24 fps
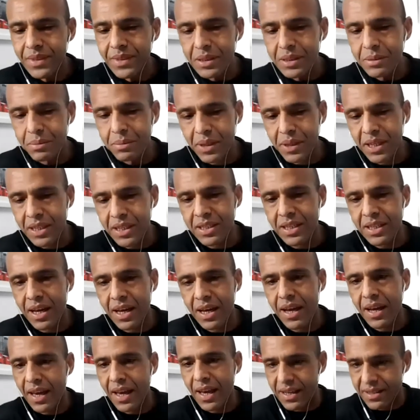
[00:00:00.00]
But
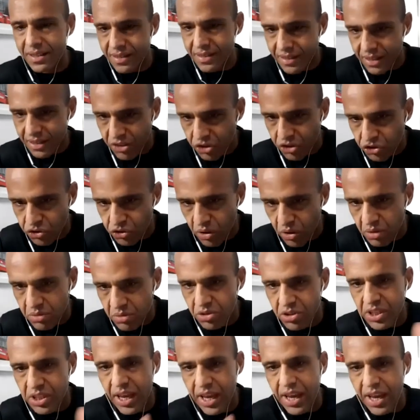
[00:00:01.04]
as João
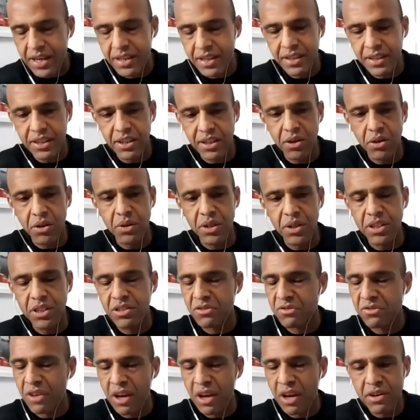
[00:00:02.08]
said,
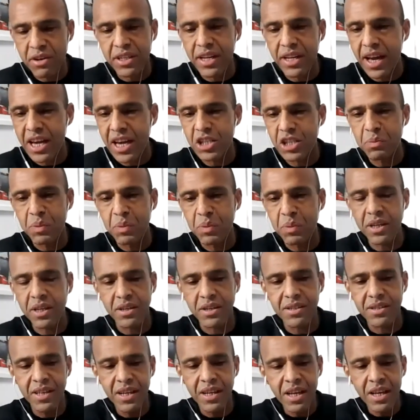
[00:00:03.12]
it's very nice,
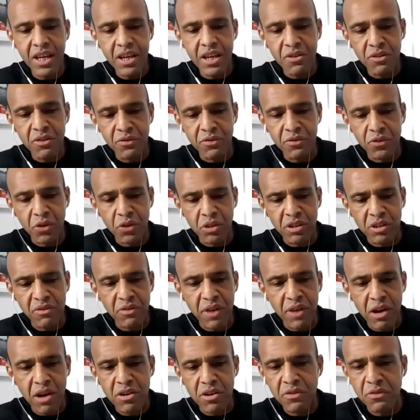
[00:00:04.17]
because from the
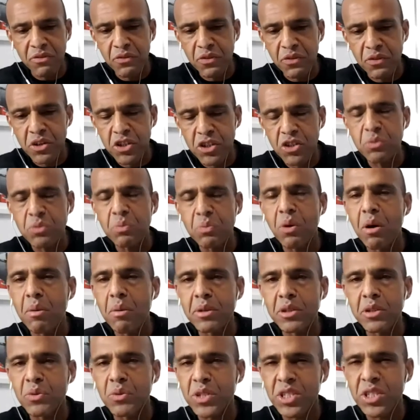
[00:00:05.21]
very first
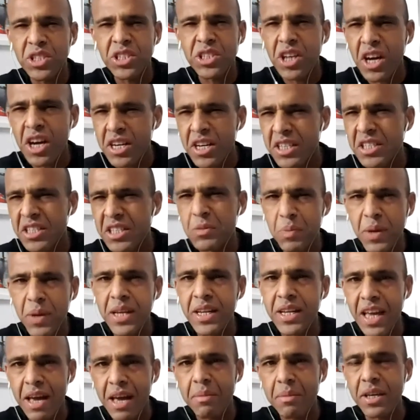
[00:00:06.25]
moment we started this
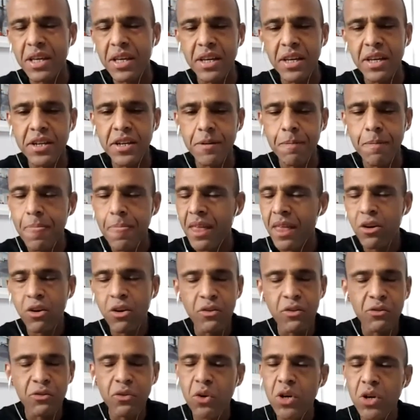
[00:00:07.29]
pandemic here,
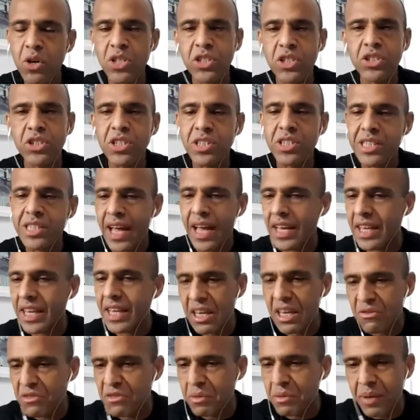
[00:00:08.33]
of course, just like
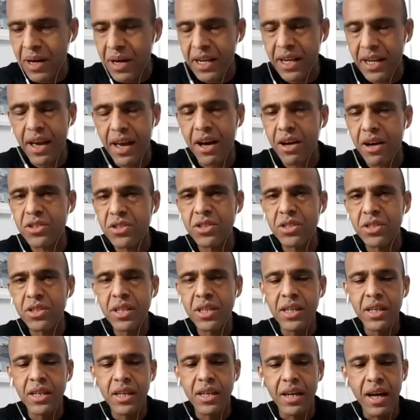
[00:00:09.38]
everybody else,
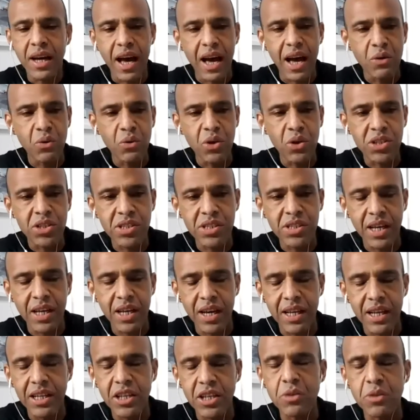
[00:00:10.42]
I was
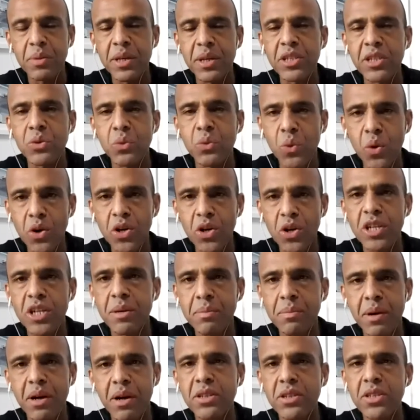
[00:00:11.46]
a little bit worried
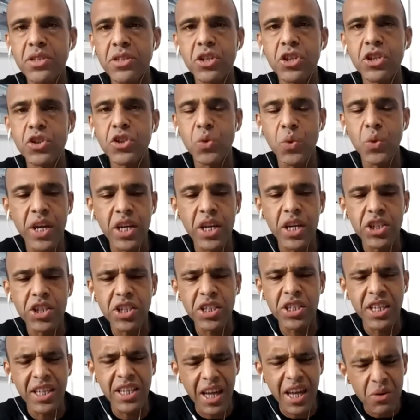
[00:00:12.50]
about the
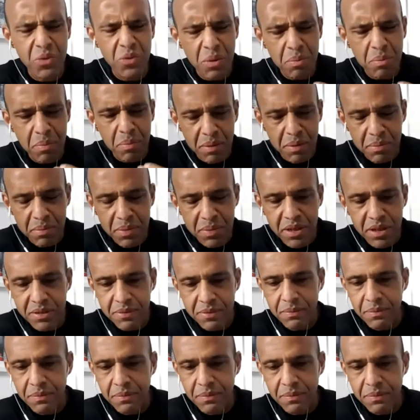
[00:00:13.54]
situation. And I remember